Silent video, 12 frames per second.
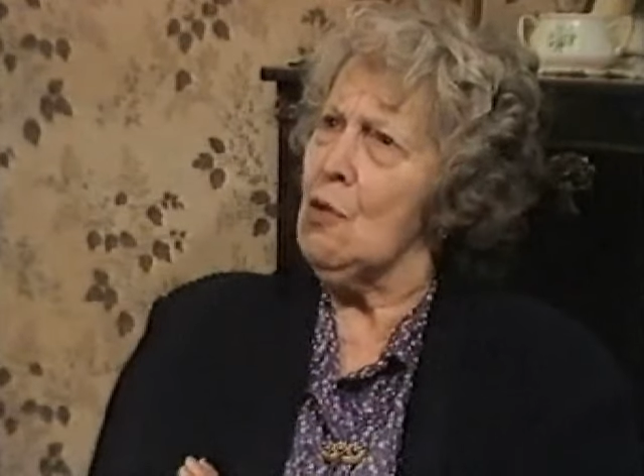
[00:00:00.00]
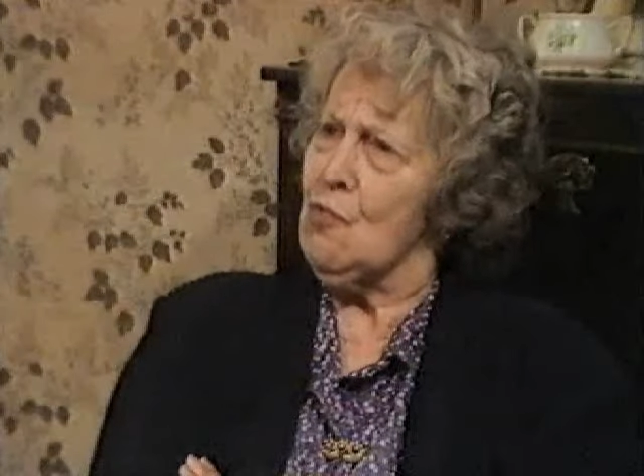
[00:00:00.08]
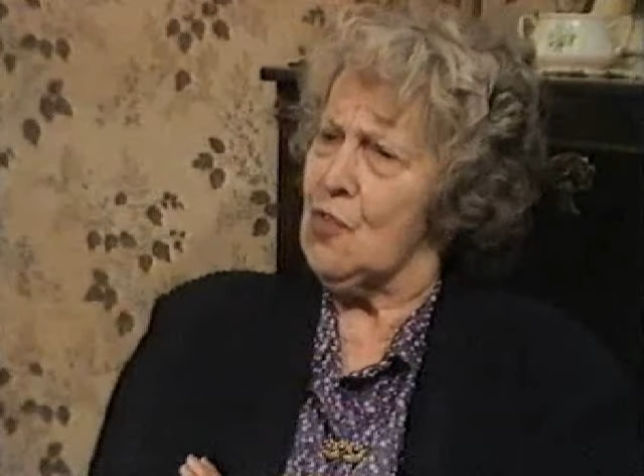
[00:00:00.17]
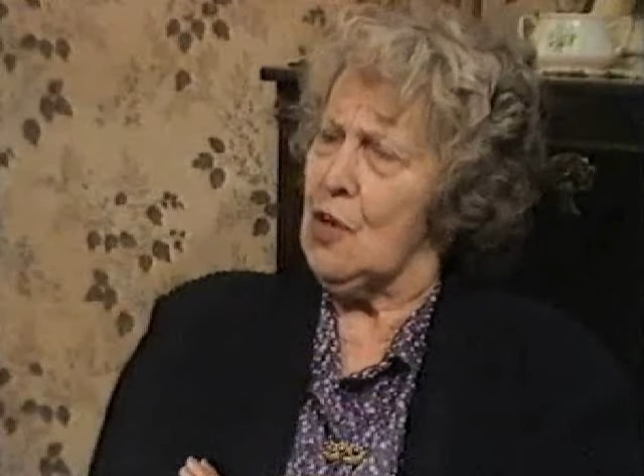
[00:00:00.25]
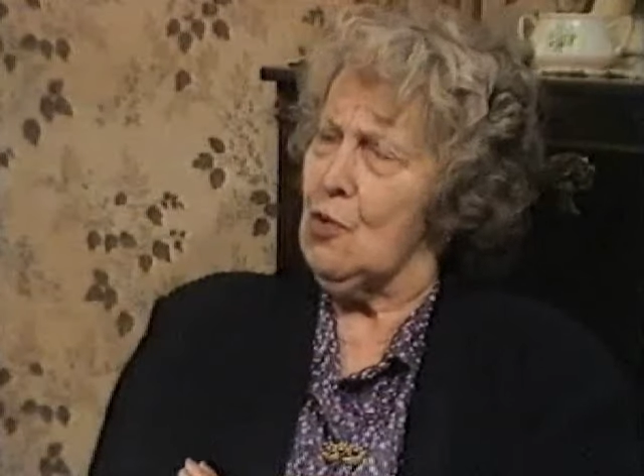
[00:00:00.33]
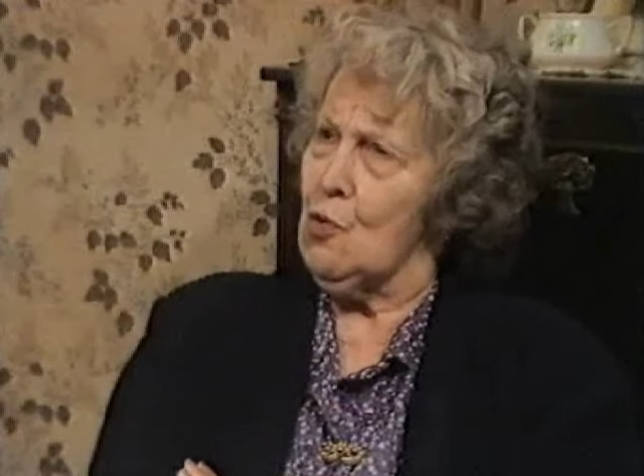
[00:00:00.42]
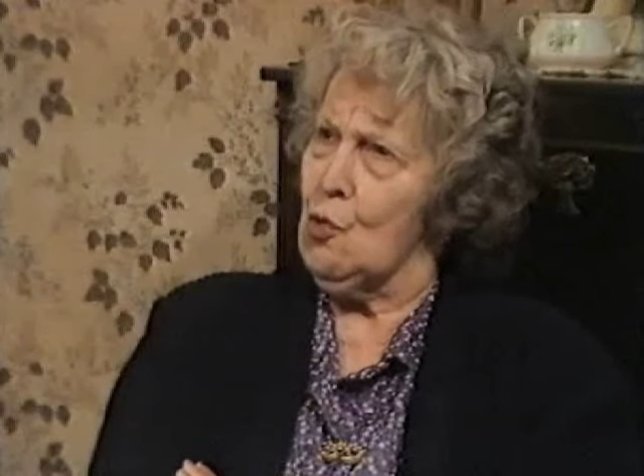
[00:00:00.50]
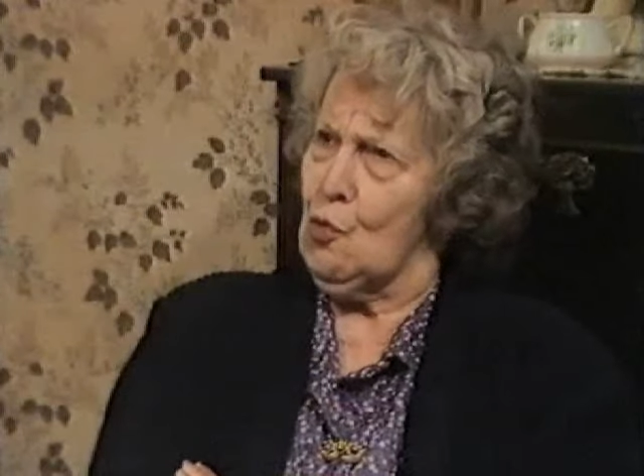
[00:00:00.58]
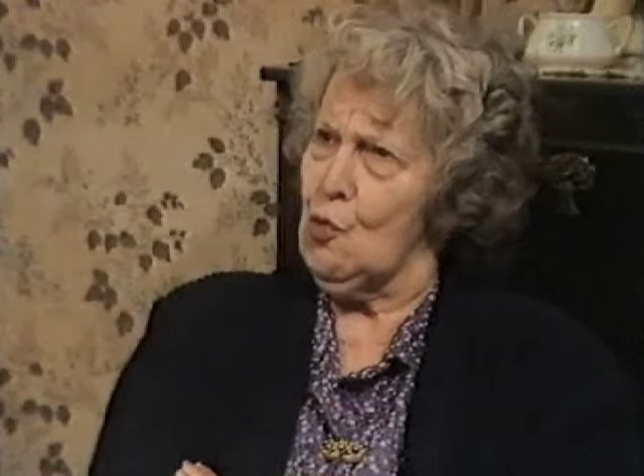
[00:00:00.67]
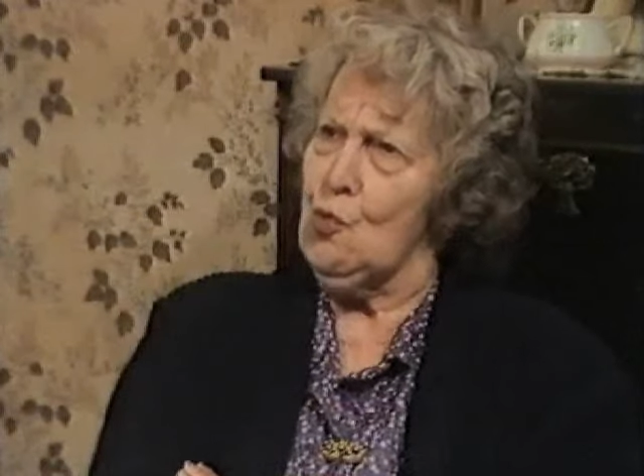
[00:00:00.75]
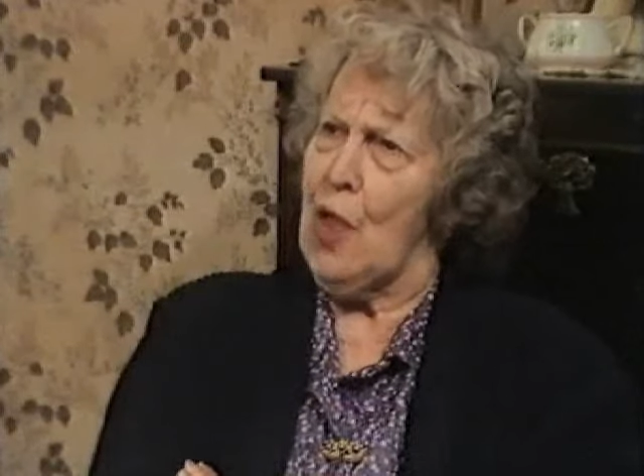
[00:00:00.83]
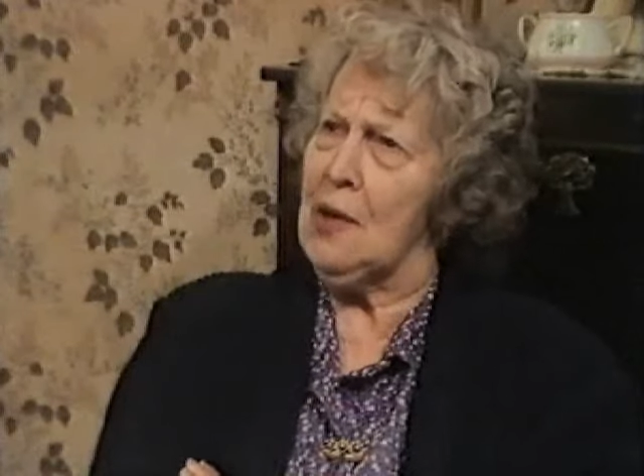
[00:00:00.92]
lot so you
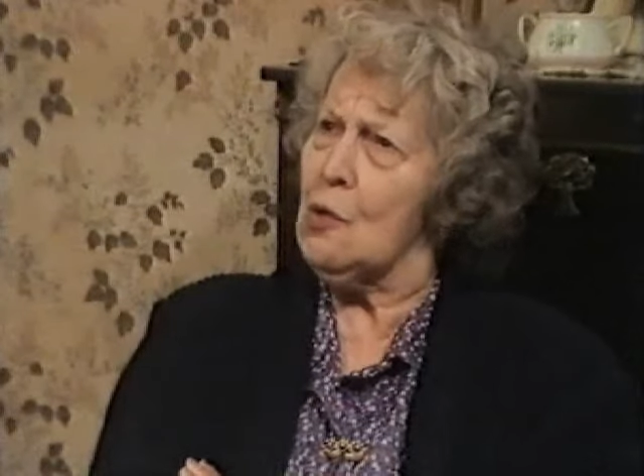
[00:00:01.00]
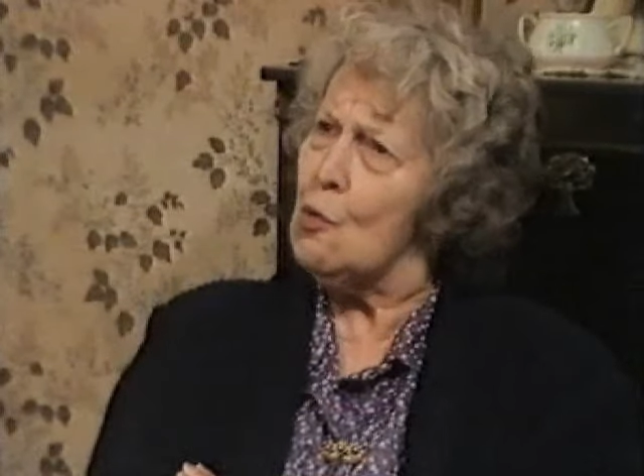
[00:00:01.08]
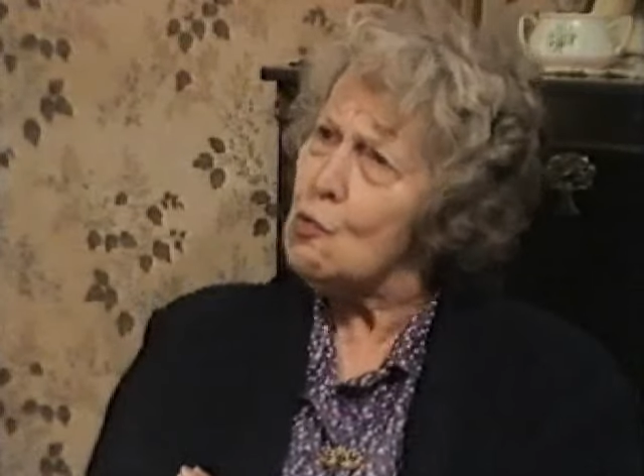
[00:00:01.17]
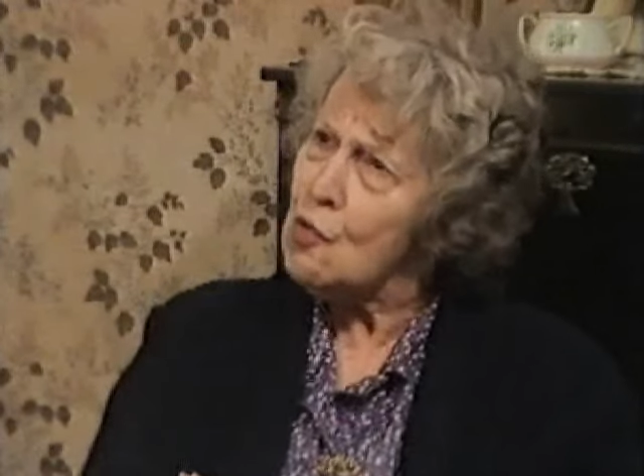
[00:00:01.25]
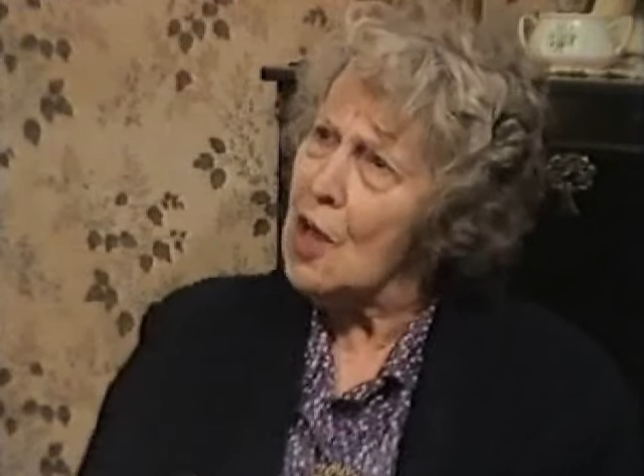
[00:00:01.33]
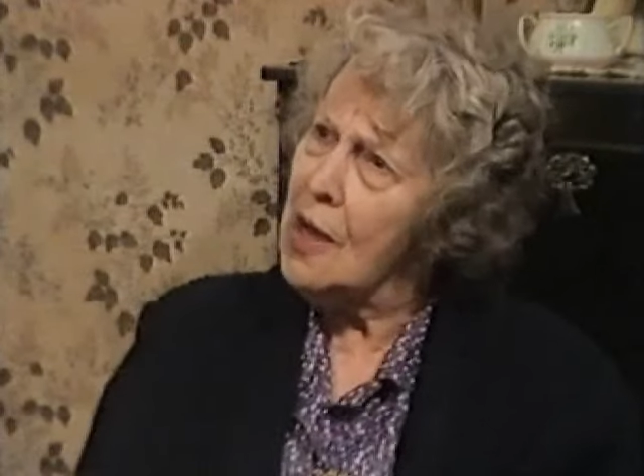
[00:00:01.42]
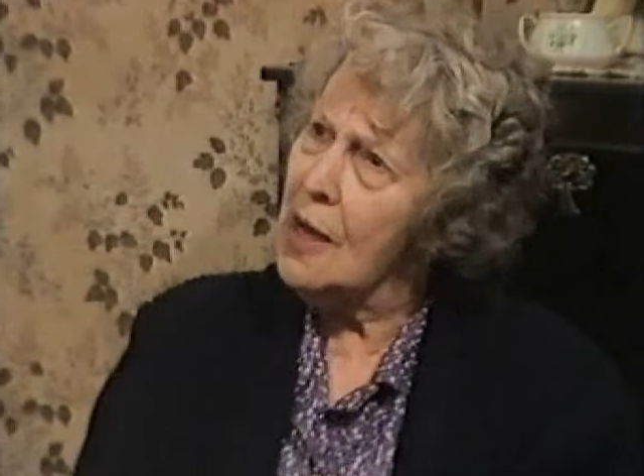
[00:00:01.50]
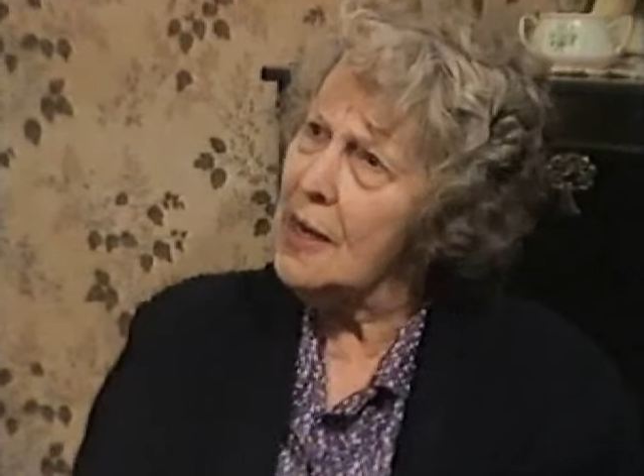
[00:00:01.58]
could do that course.